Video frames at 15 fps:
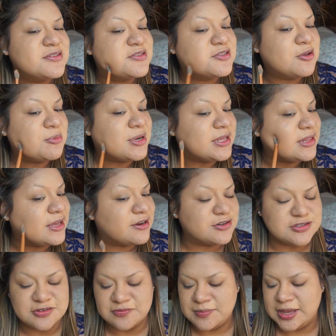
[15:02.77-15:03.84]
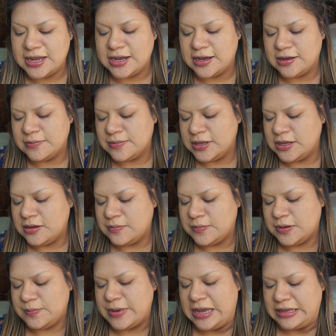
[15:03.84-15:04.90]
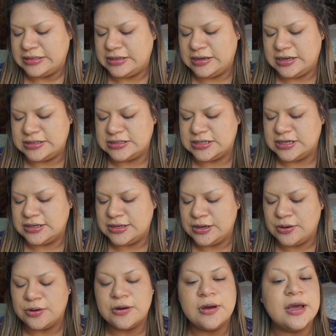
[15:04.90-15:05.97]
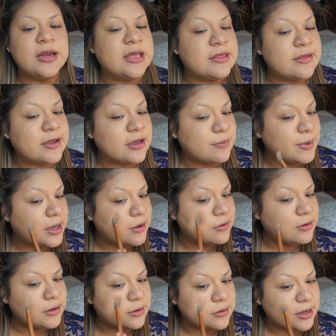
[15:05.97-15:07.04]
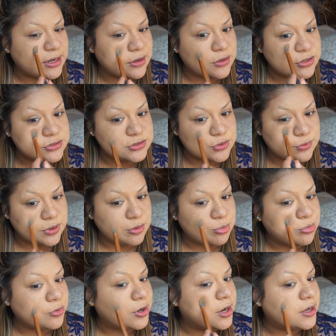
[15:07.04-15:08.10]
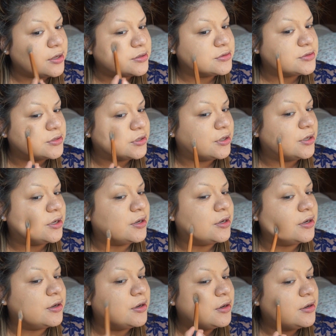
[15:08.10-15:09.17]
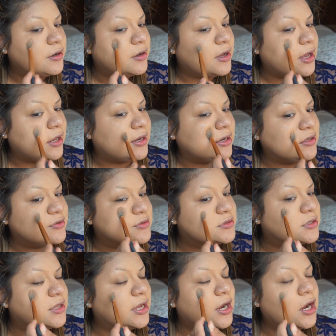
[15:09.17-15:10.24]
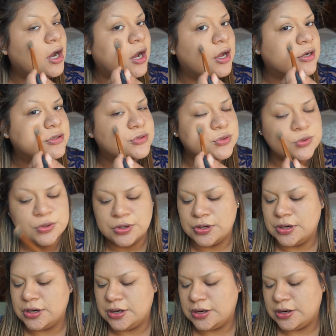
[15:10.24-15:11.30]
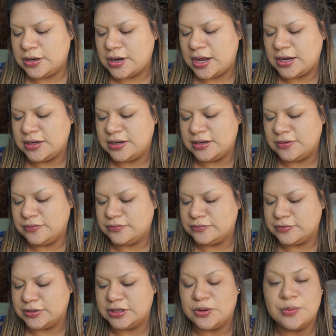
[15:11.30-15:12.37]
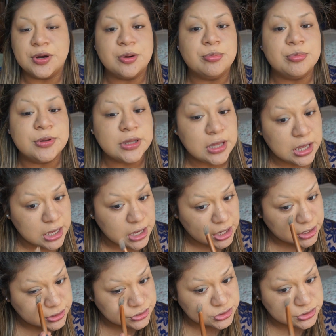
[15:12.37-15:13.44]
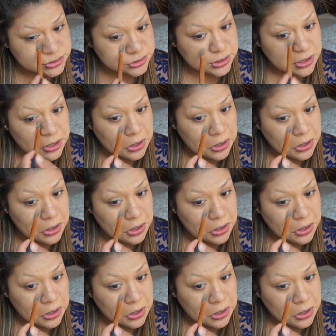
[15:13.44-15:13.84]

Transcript: so many layers of makeup. But back then I didn't know anything about, you know, I didn't used to wear bronzer, I didn't used to like contour, I didn't really wear blush,